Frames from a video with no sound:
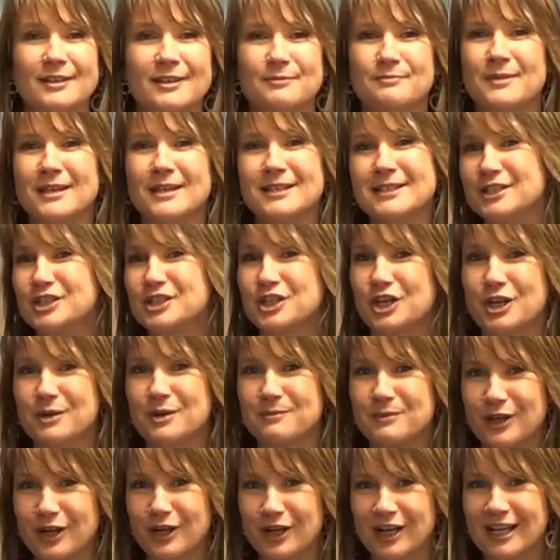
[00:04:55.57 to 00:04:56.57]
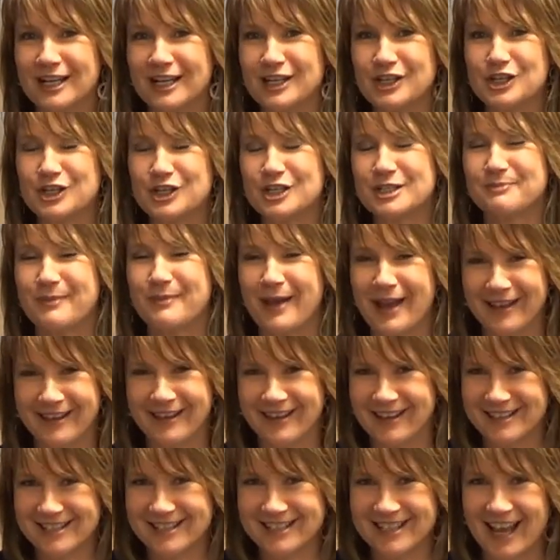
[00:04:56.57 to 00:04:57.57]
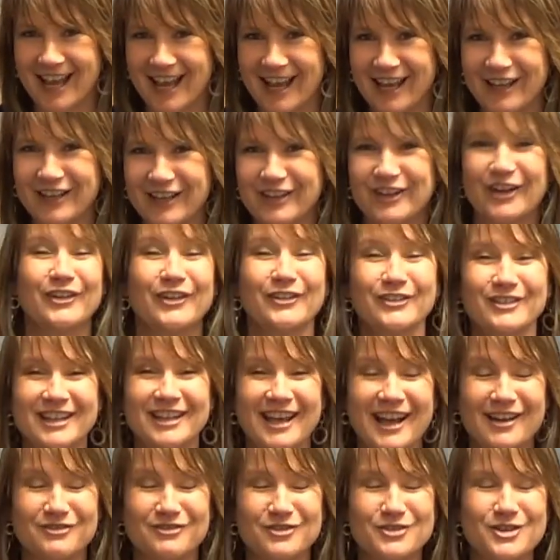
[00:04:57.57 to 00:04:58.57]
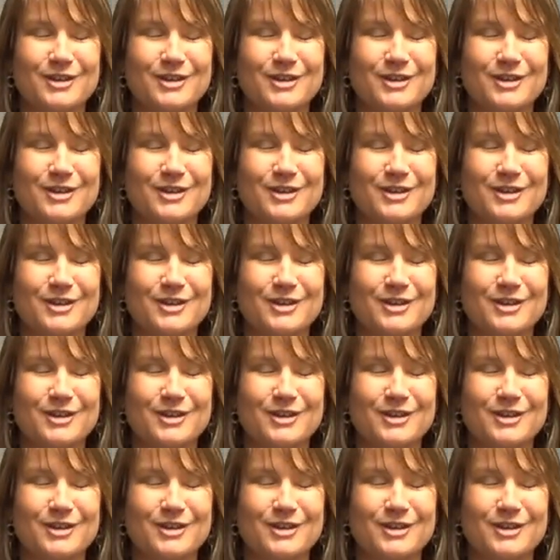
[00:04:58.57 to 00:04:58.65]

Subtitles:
Messenger Community News Bank SA Golden Gavel